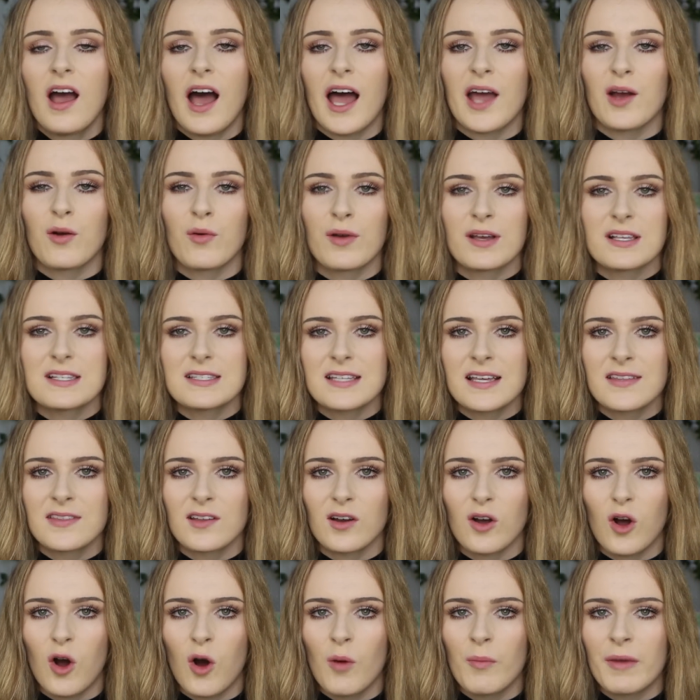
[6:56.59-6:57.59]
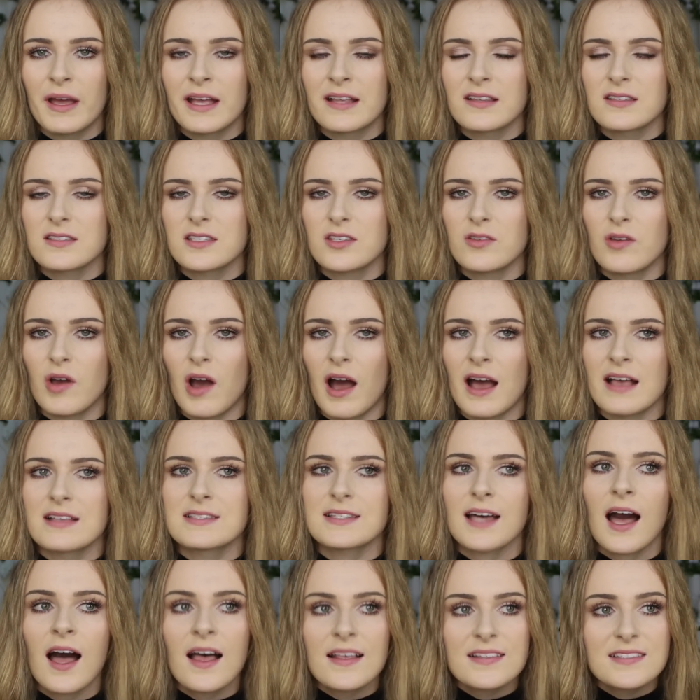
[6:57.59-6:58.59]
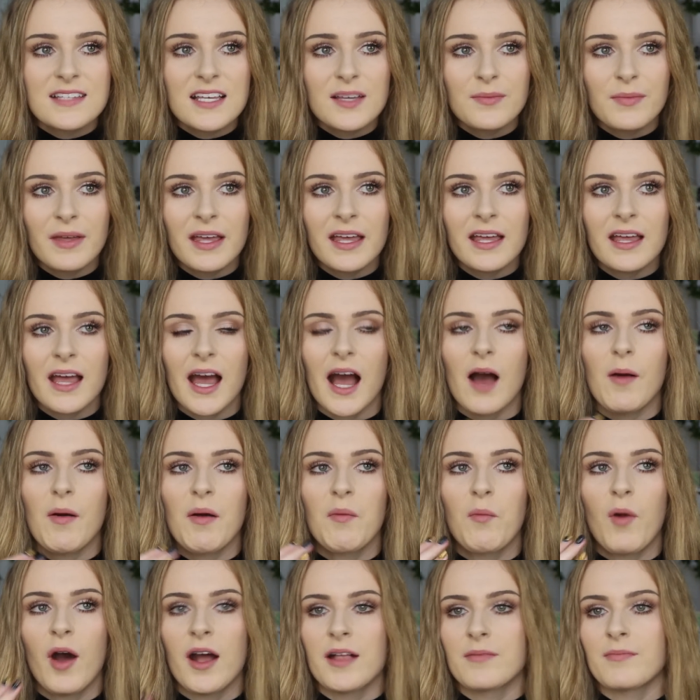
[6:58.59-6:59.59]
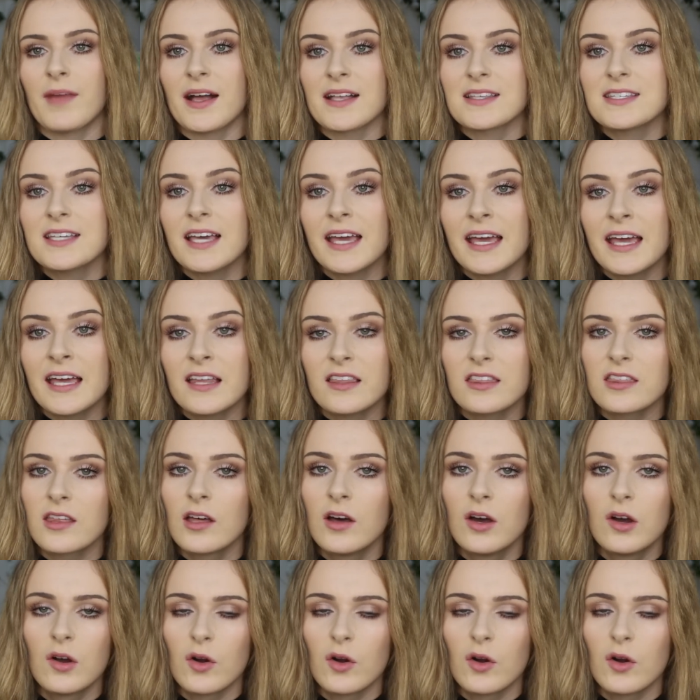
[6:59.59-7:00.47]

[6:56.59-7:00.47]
I always see in the comments you guys asking me how I whiten my teeth